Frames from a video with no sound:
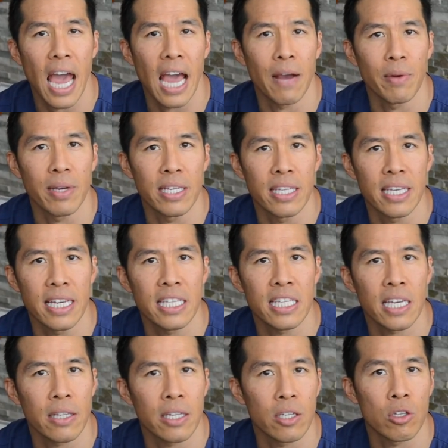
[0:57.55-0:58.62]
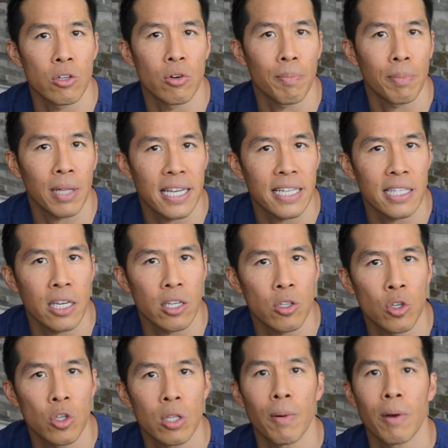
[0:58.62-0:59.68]
and we need something to replace that
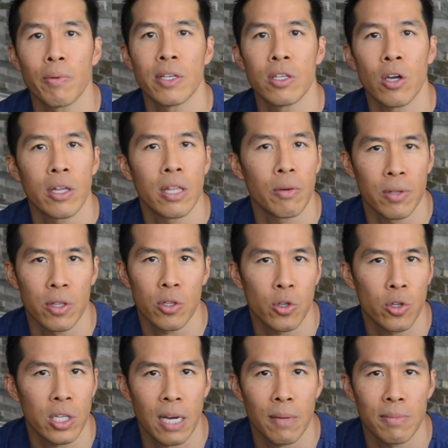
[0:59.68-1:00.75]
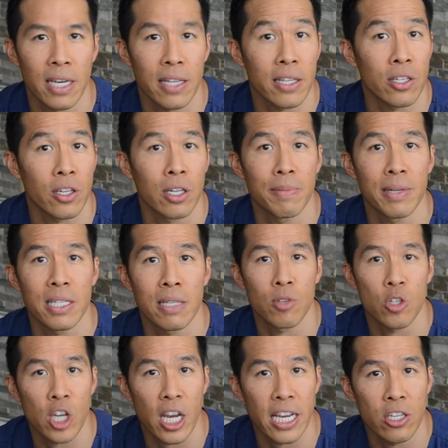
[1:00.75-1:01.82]
tooth, but we know that when the tooth comes out, there's going to be
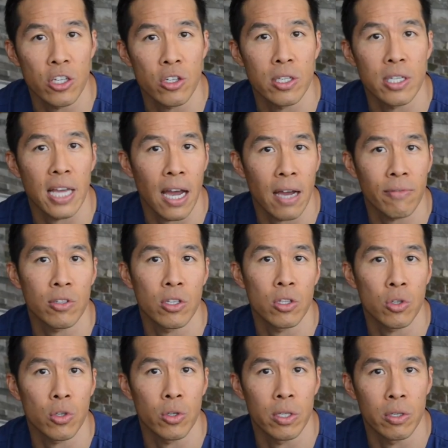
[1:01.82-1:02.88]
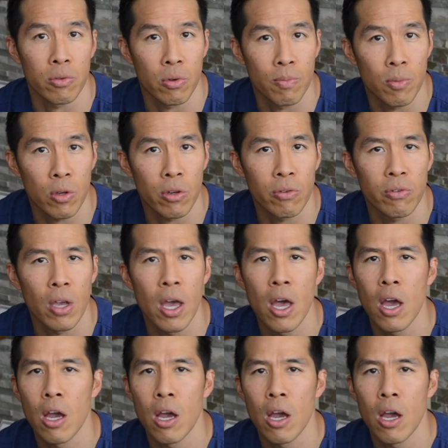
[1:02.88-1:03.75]
changes after the tooth is removed,